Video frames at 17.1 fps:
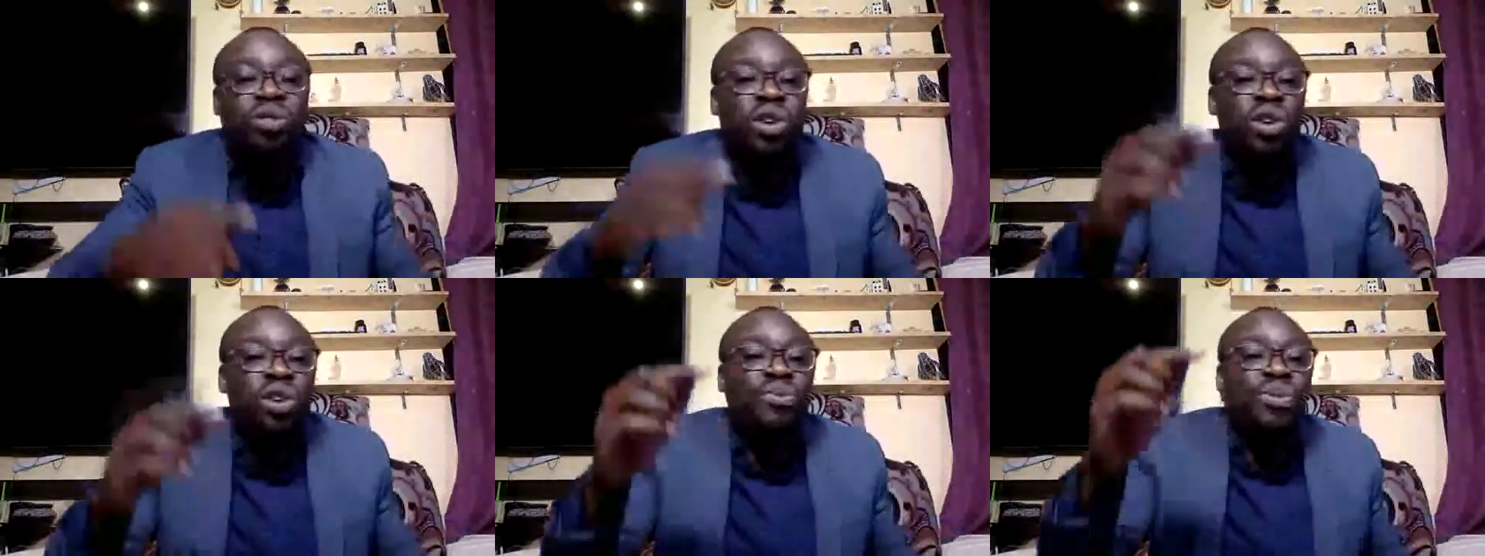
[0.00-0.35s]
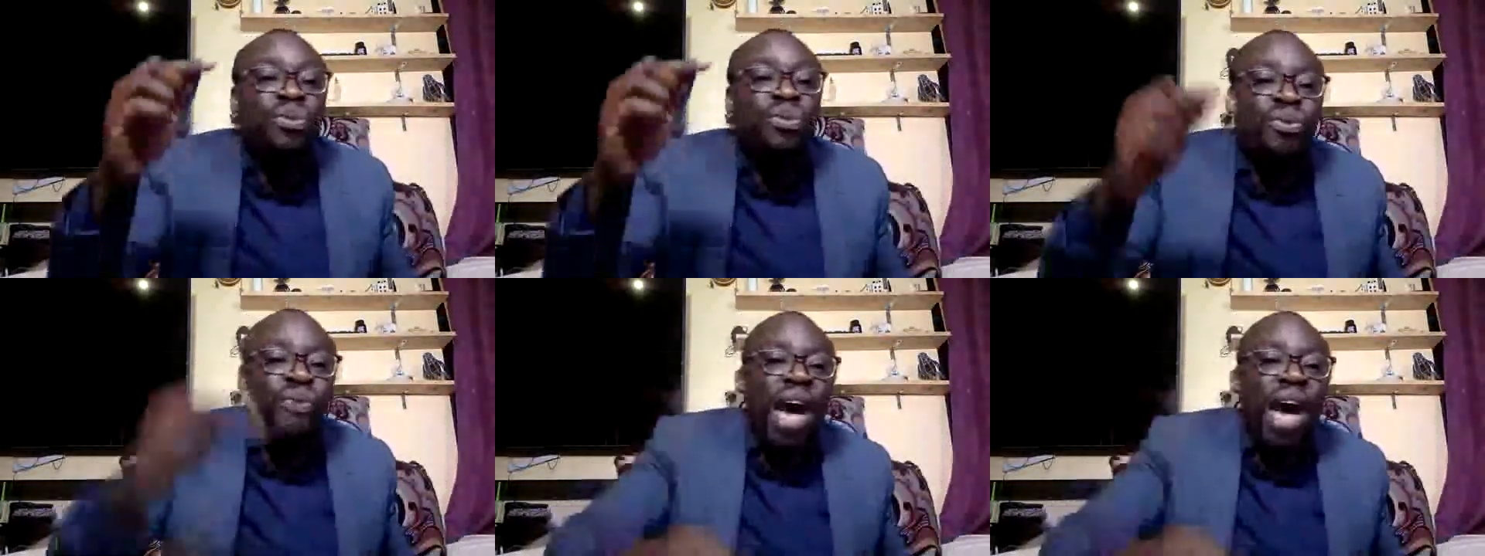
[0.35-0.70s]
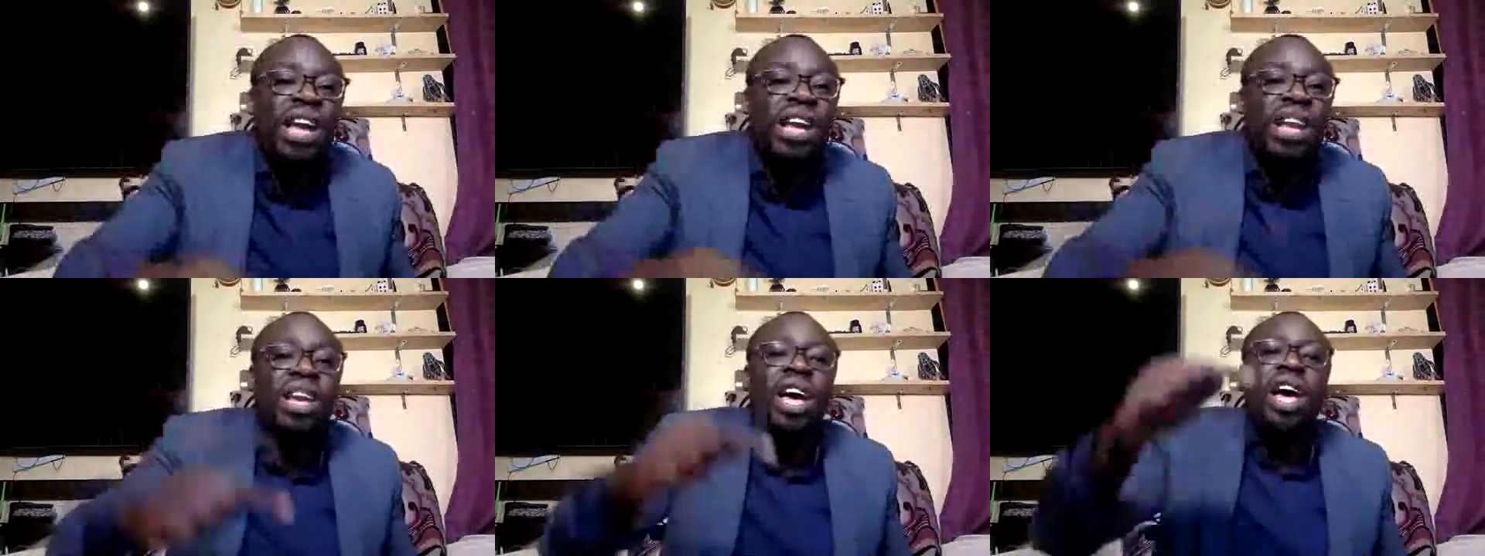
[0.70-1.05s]
So if you
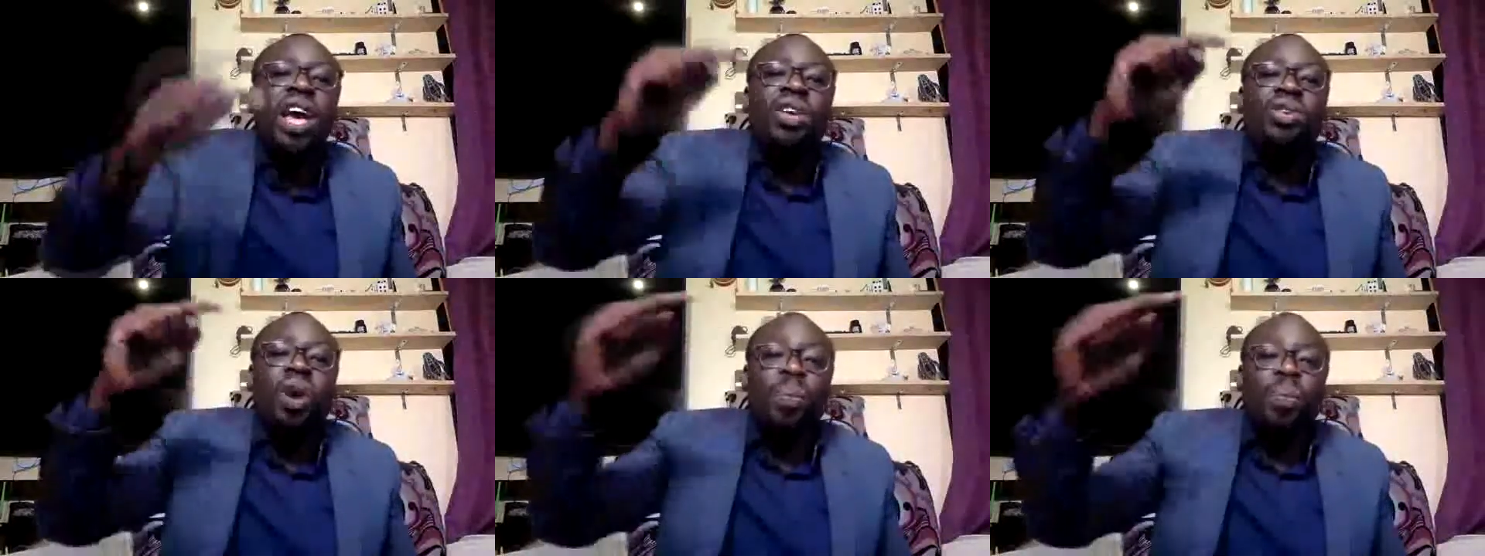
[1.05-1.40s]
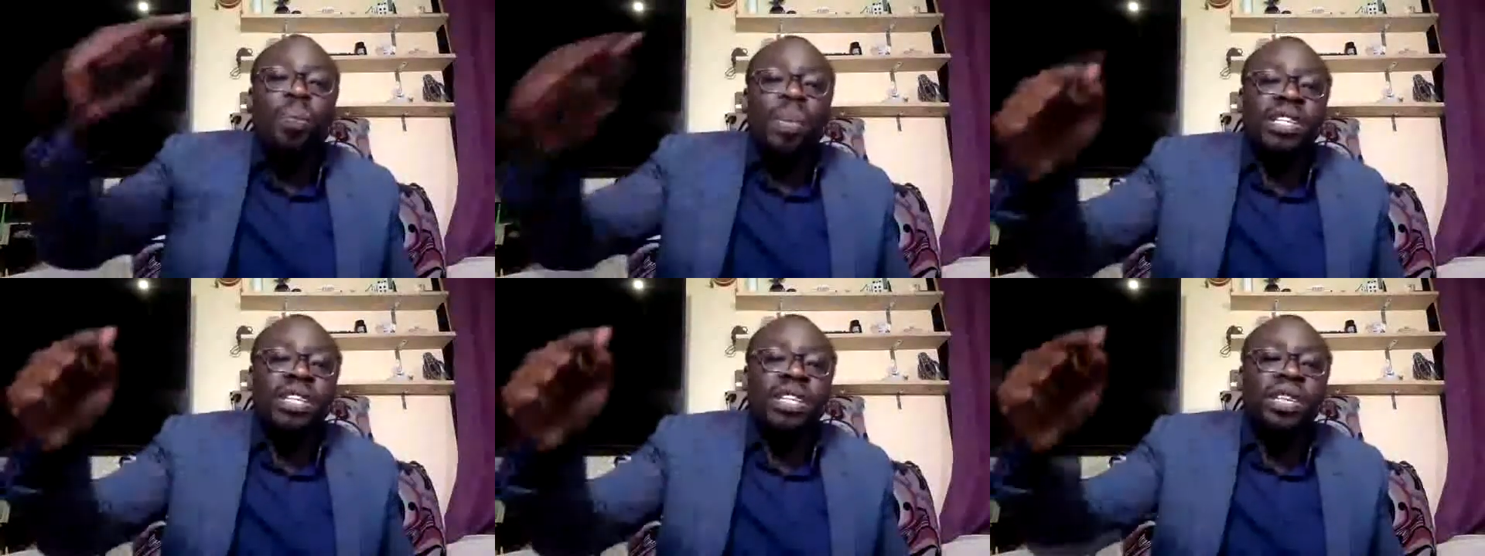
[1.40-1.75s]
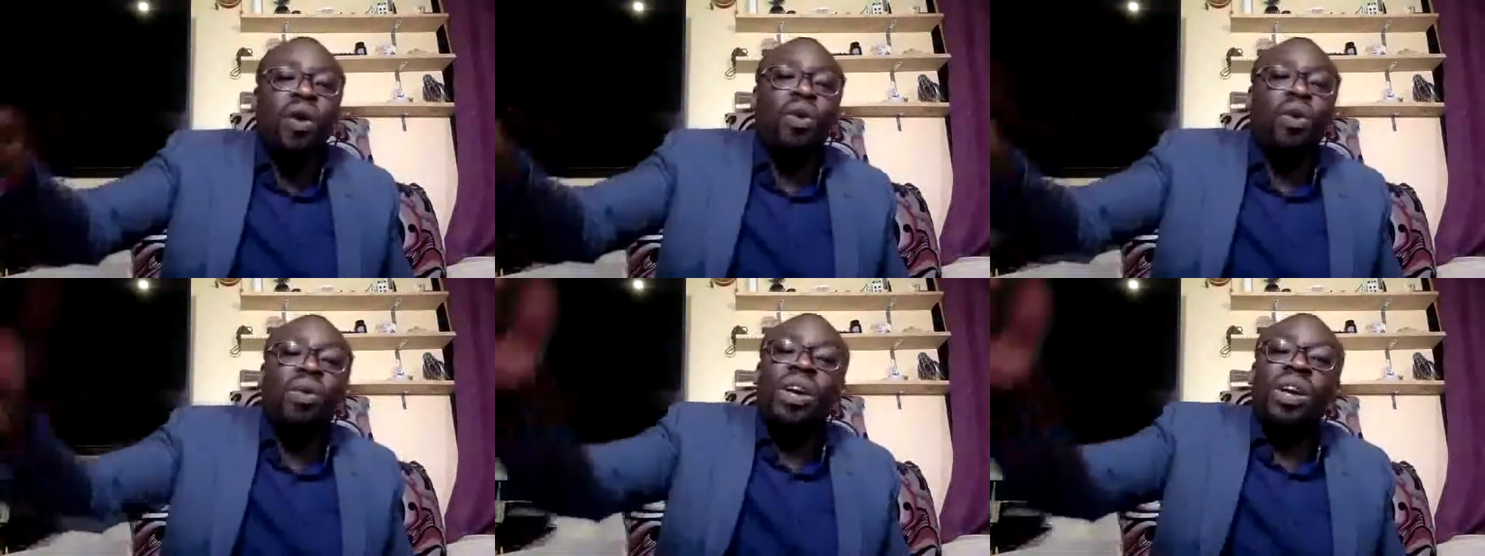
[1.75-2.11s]
find your preacher
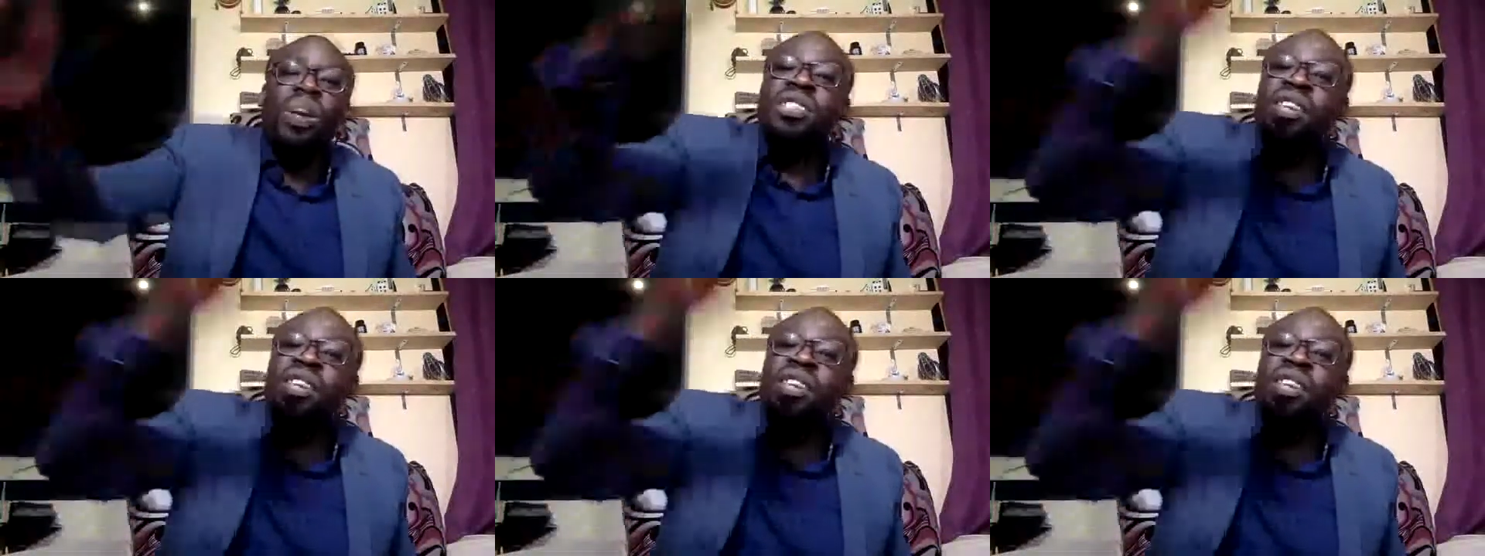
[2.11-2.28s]
always